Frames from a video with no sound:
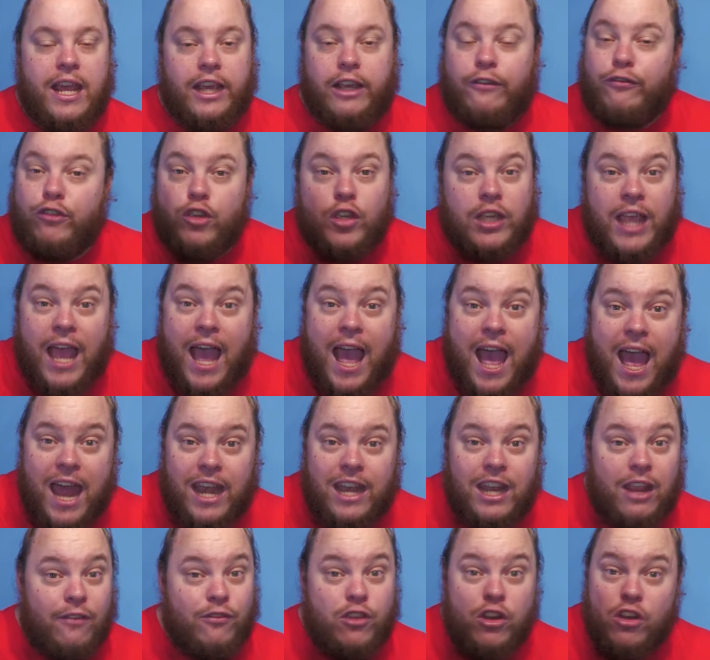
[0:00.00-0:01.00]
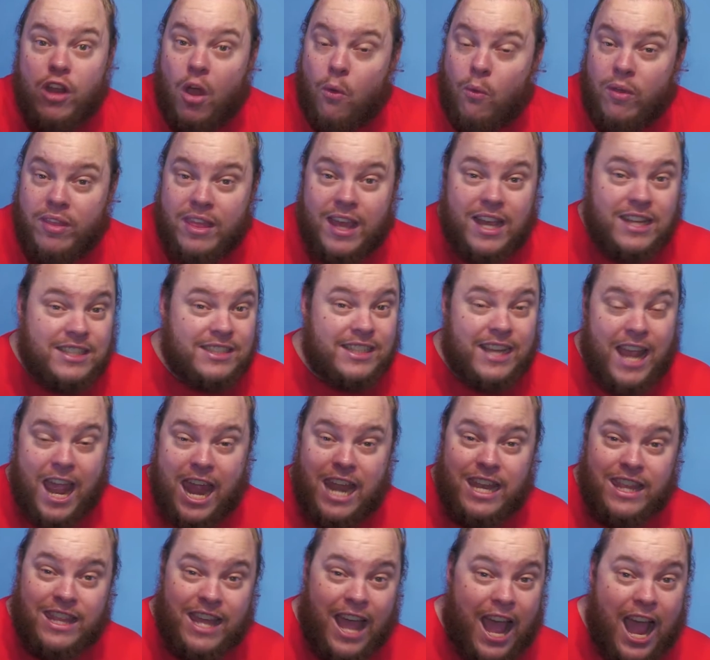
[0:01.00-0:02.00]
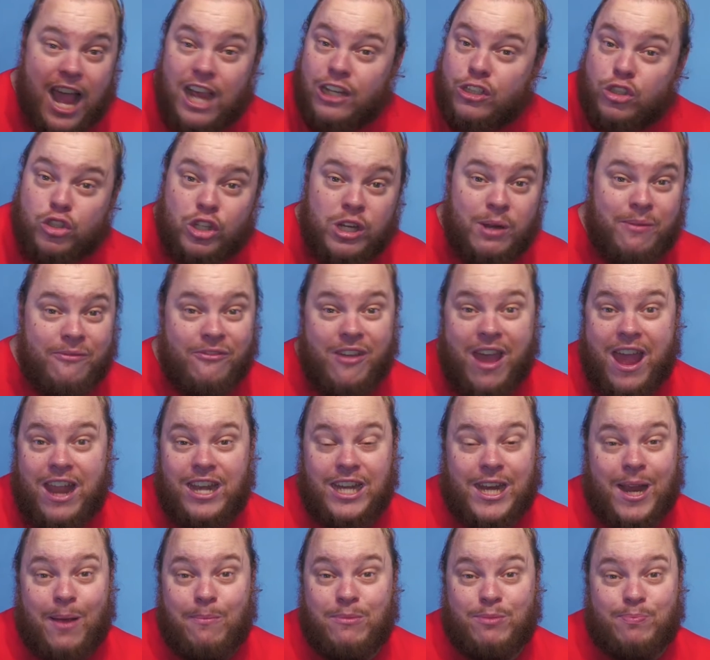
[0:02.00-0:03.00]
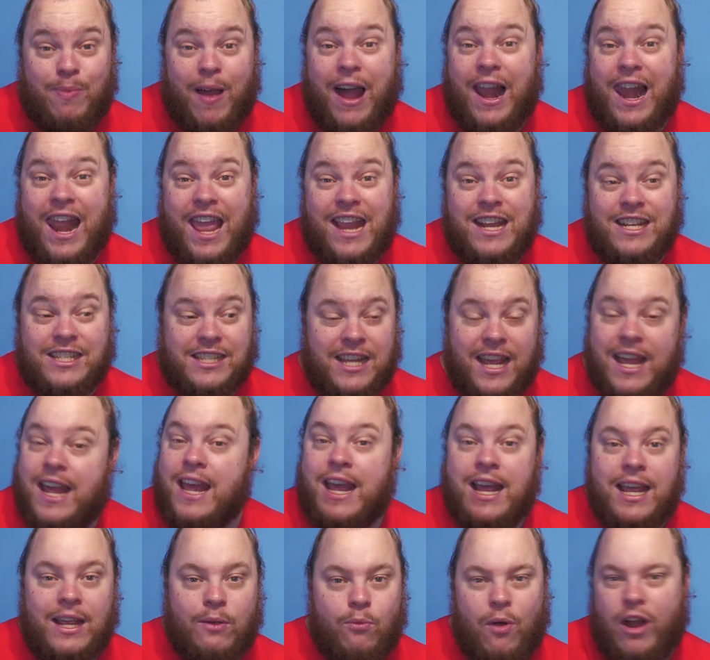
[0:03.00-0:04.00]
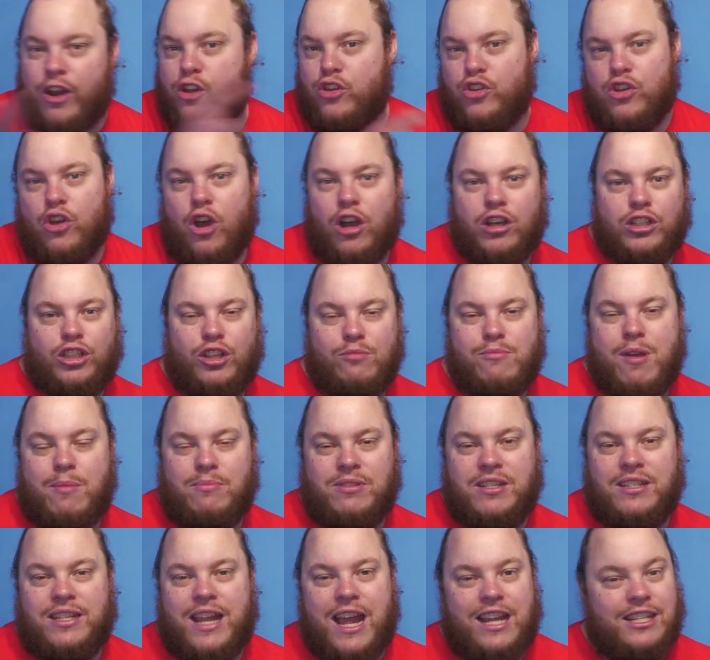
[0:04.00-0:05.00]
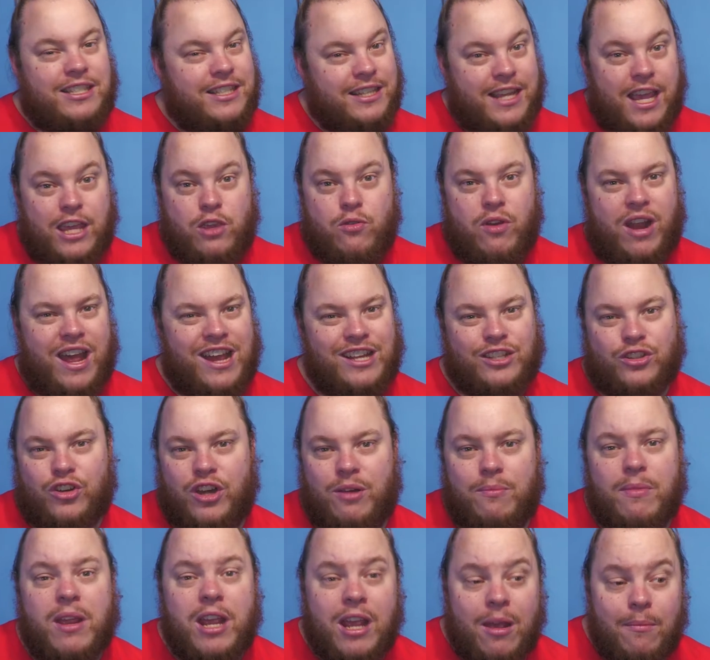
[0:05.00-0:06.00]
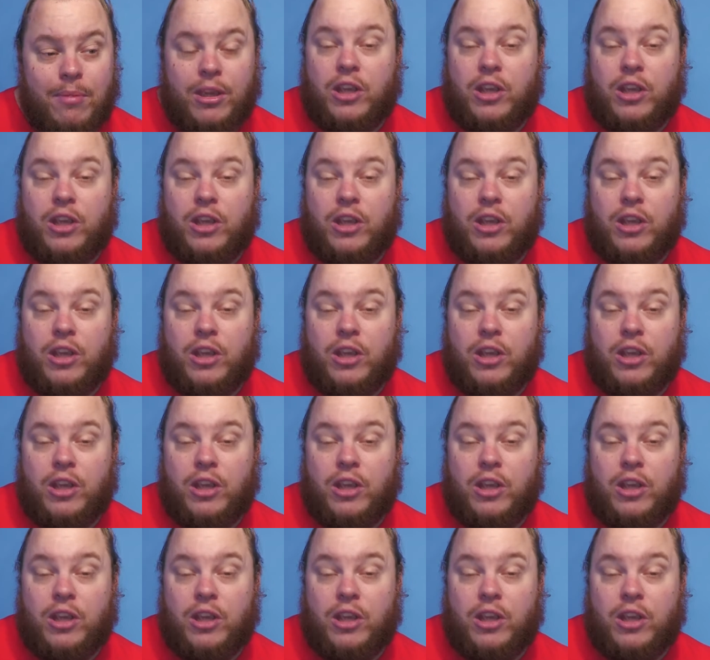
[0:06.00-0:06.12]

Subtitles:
If you can, if you're not with us, and the ice cream van comes by later, why don't you ask your mums and dads to get you an ice cream?